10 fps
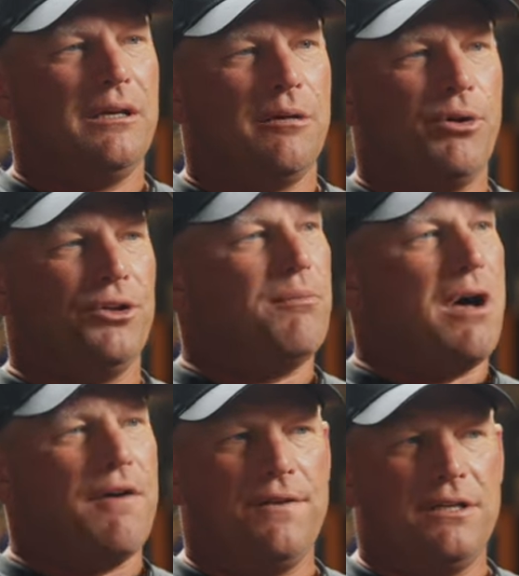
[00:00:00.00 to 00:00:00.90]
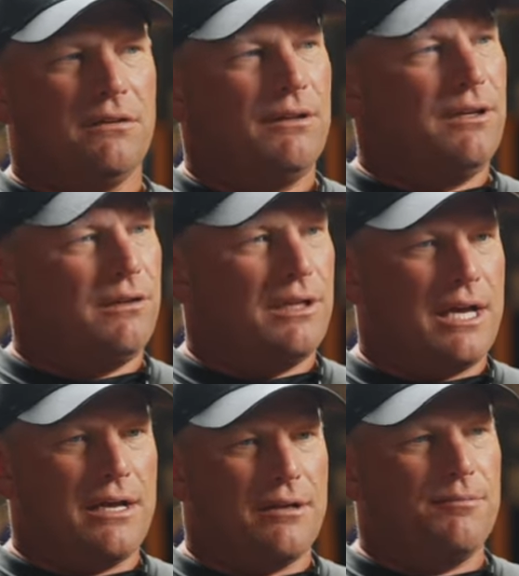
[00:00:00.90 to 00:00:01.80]
pulled them off into little
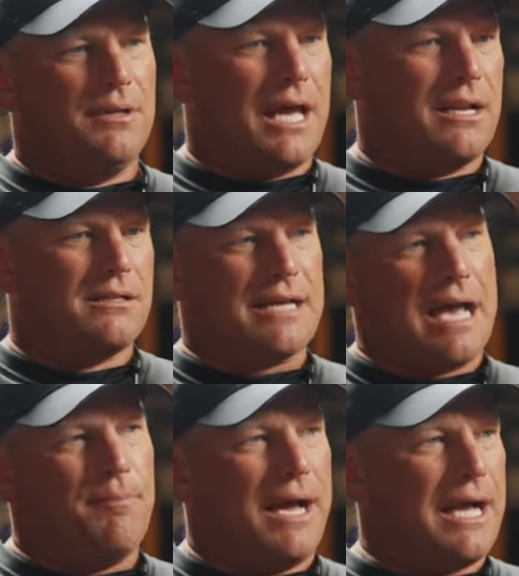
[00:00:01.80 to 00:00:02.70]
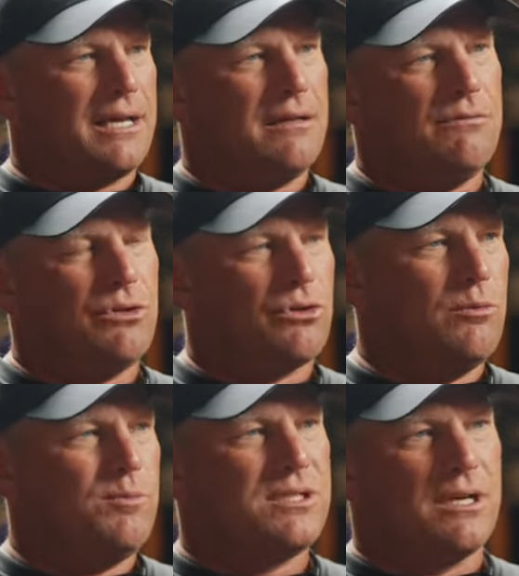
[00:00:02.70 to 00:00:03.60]
uh, kind of side pocket
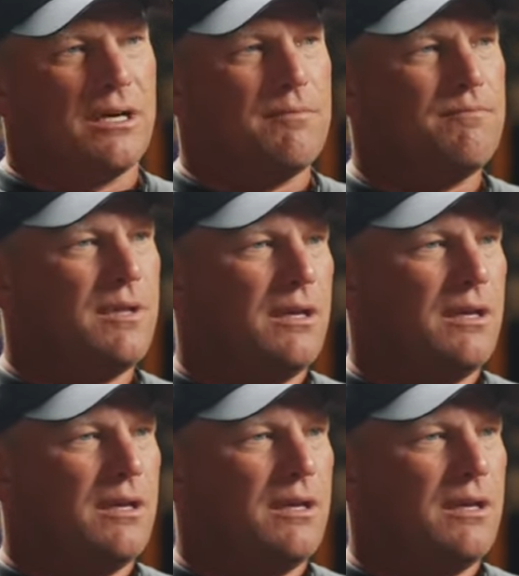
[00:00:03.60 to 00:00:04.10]
groups. Um,